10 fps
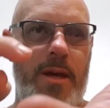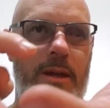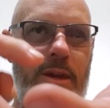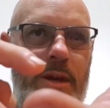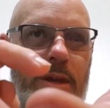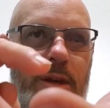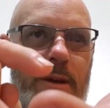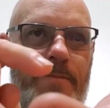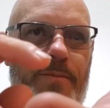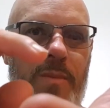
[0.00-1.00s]

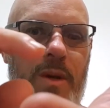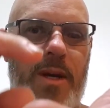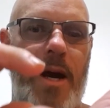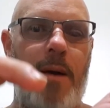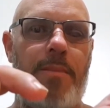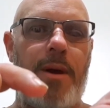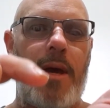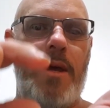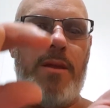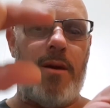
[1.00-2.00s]
the cup
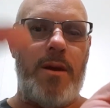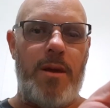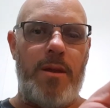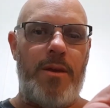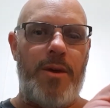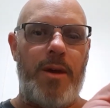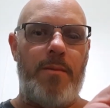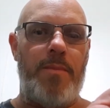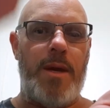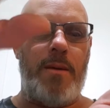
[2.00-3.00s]
and the thing
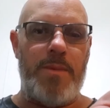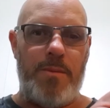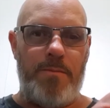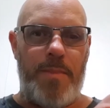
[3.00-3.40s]
becomes